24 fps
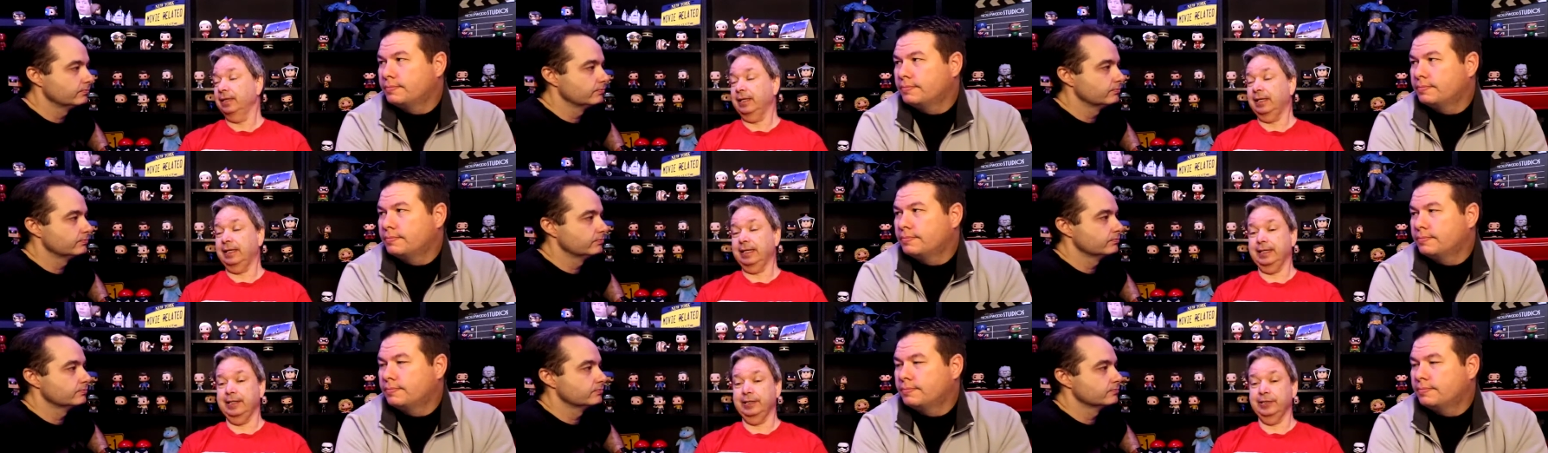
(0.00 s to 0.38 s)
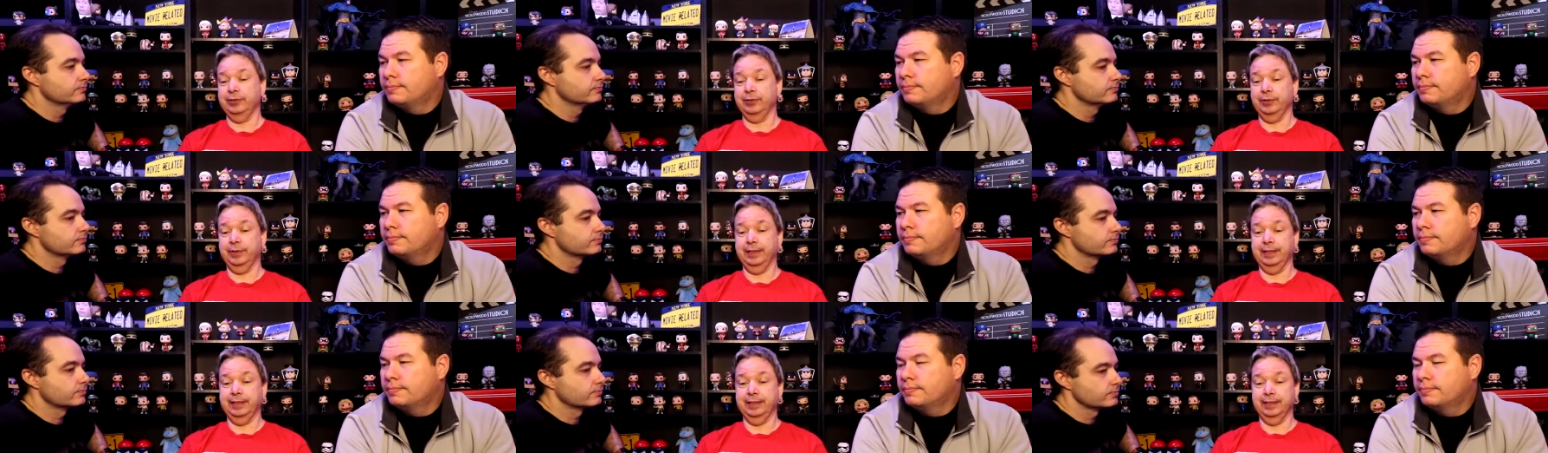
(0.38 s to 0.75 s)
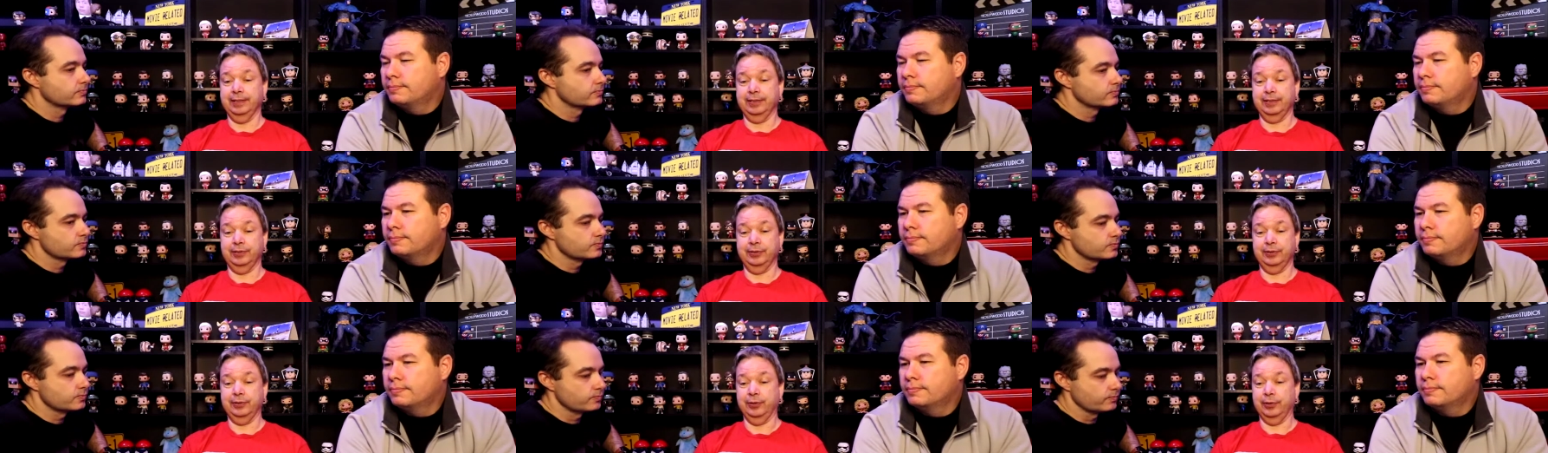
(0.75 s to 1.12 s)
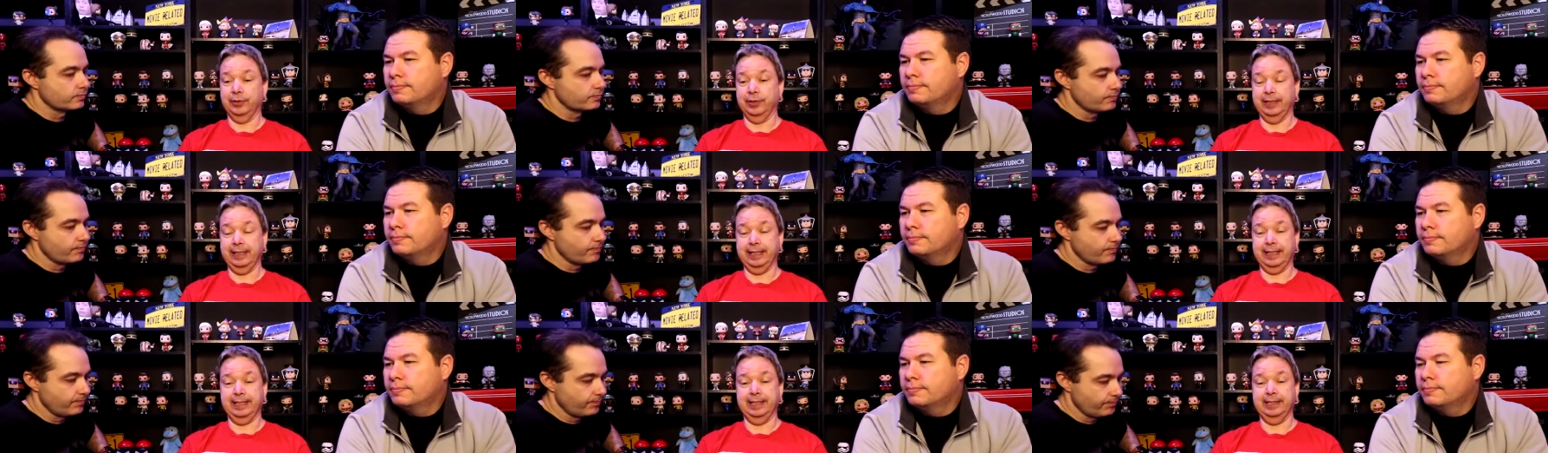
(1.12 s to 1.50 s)
Speaker 1: I enjoyed the
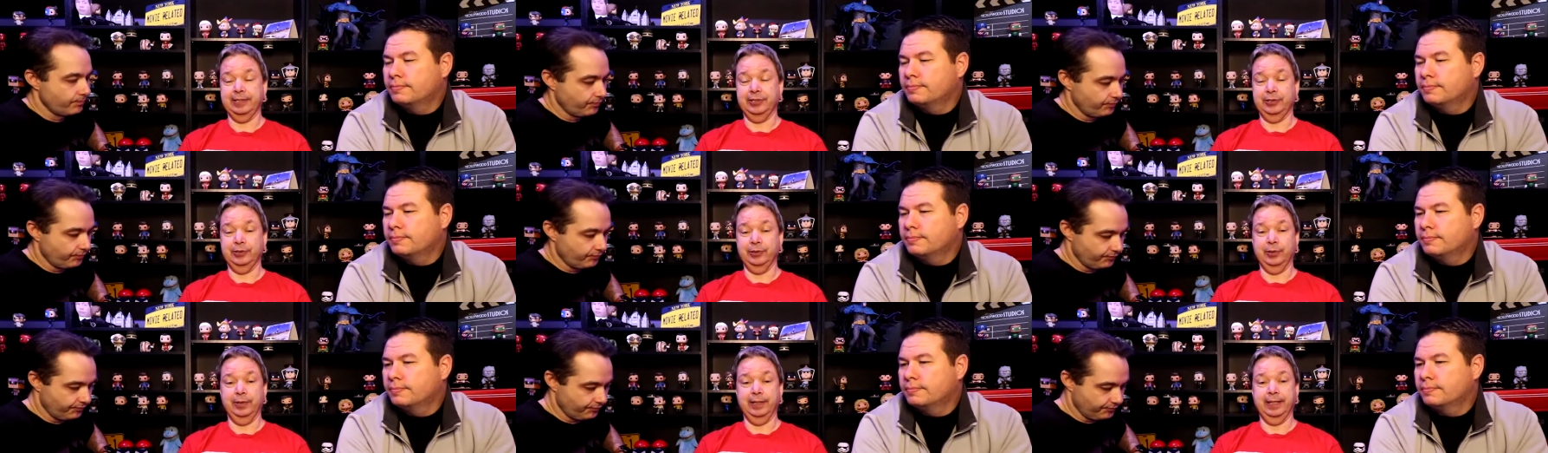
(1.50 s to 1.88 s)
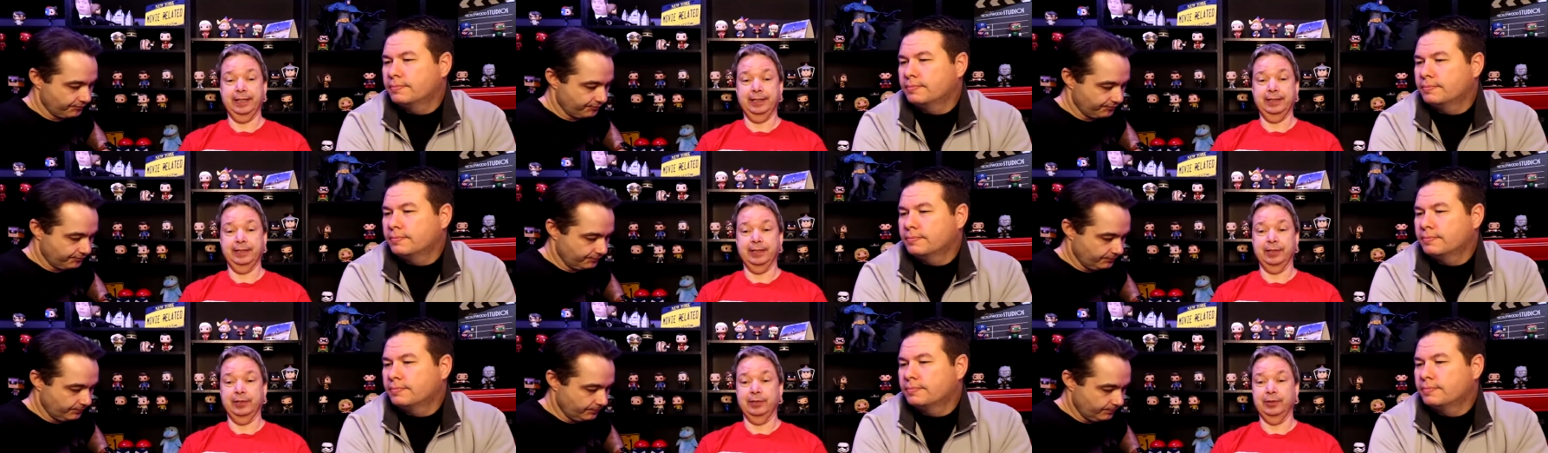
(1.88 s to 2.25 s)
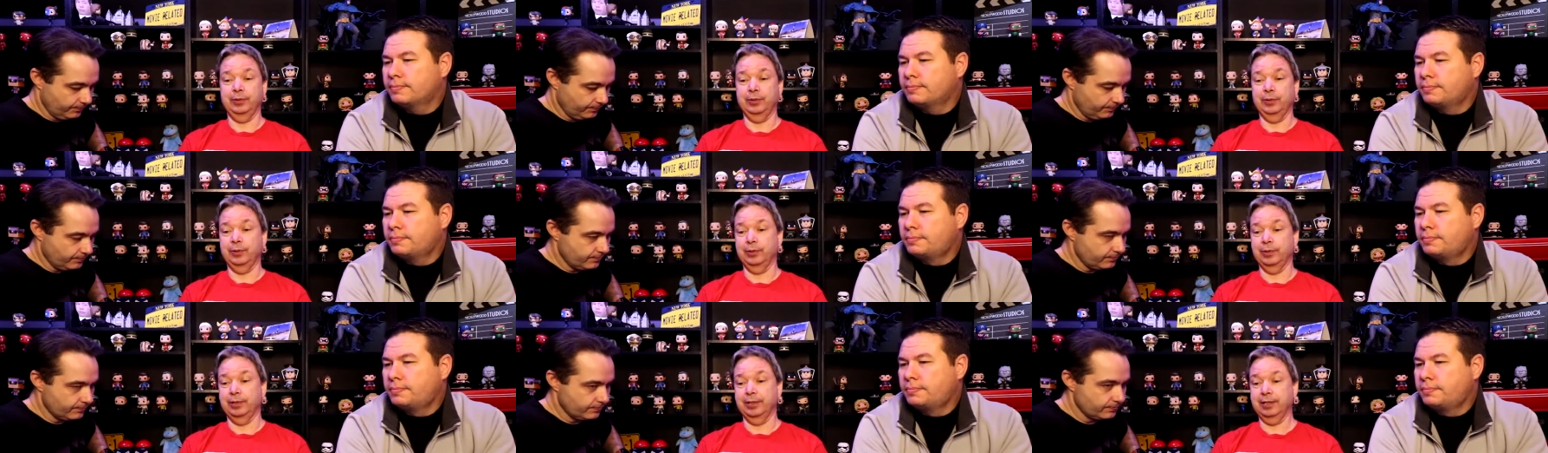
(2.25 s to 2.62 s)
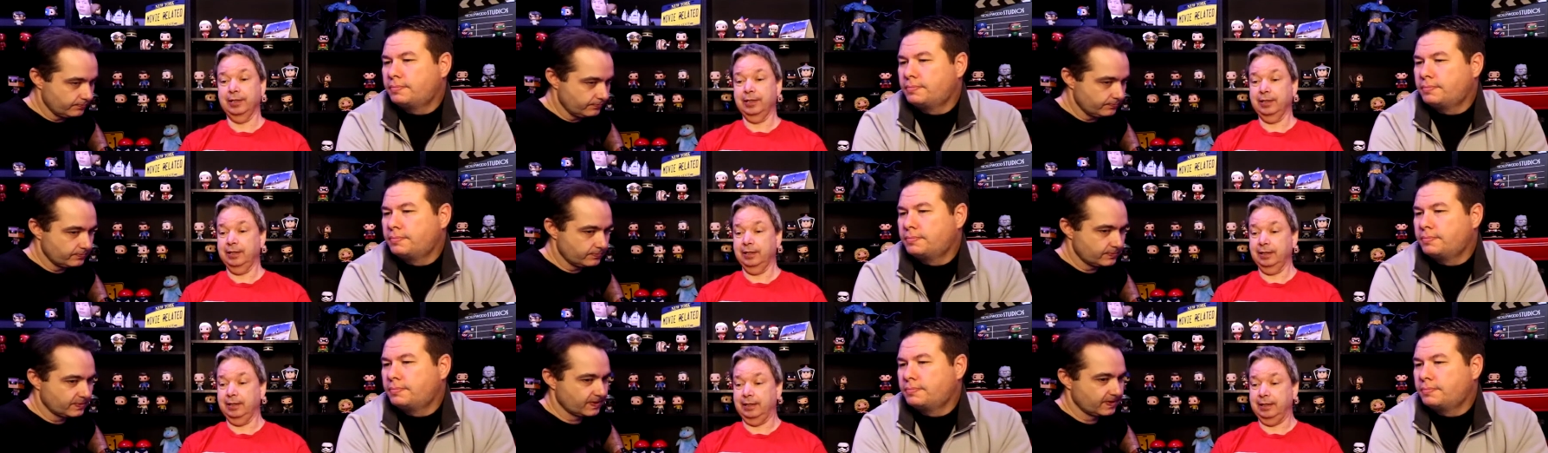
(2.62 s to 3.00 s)
story. I enjoyed the
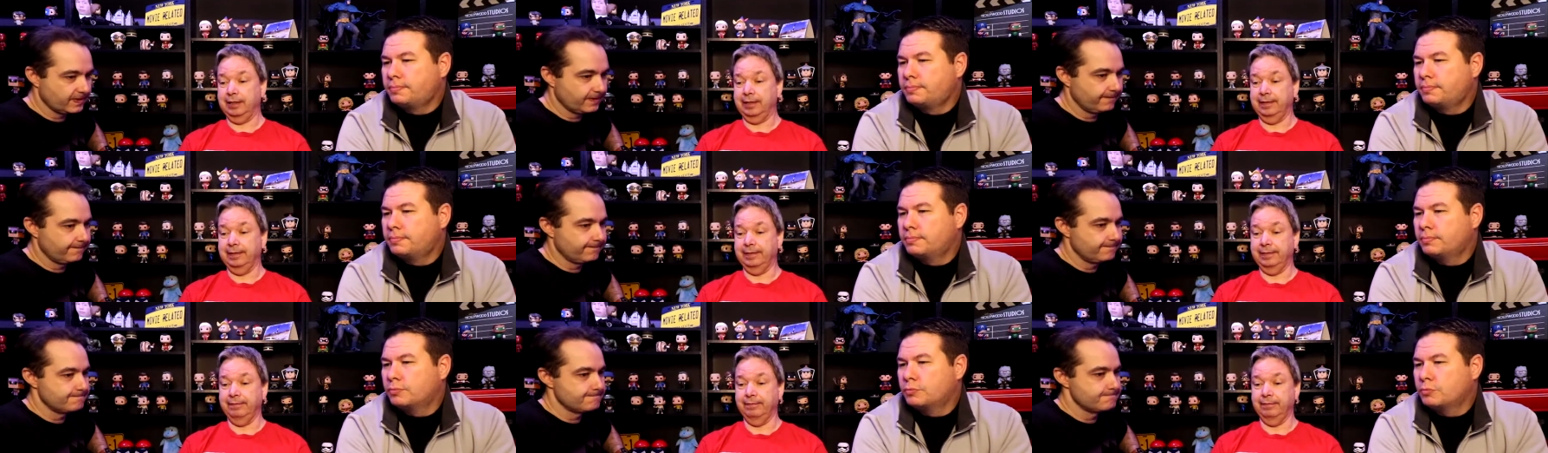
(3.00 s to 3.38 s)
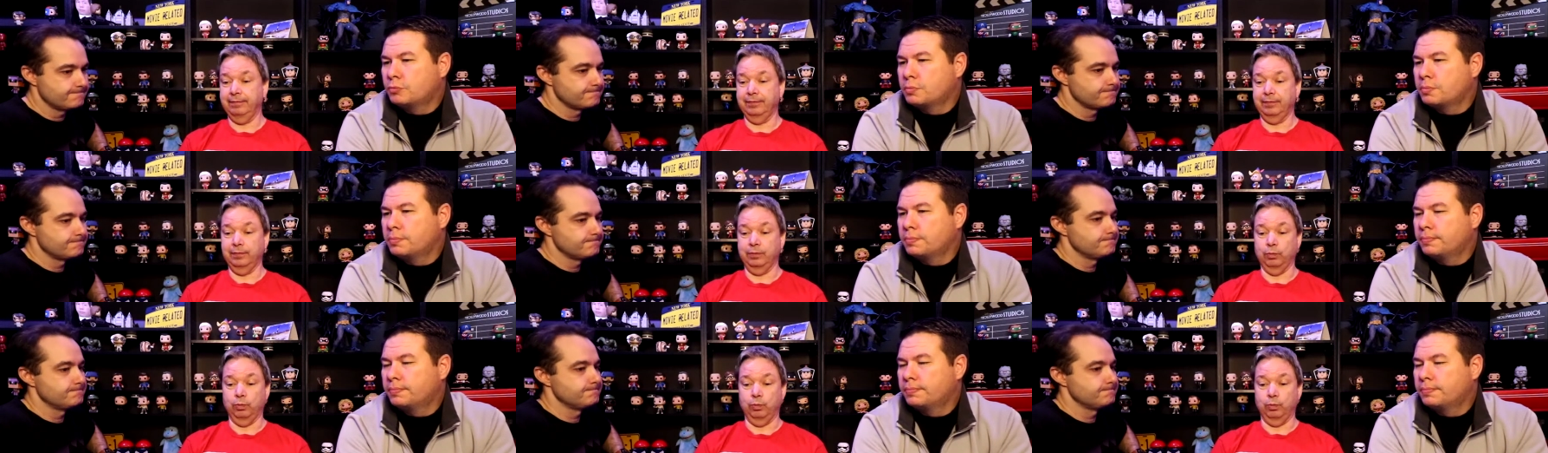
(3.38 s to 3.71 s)
lore of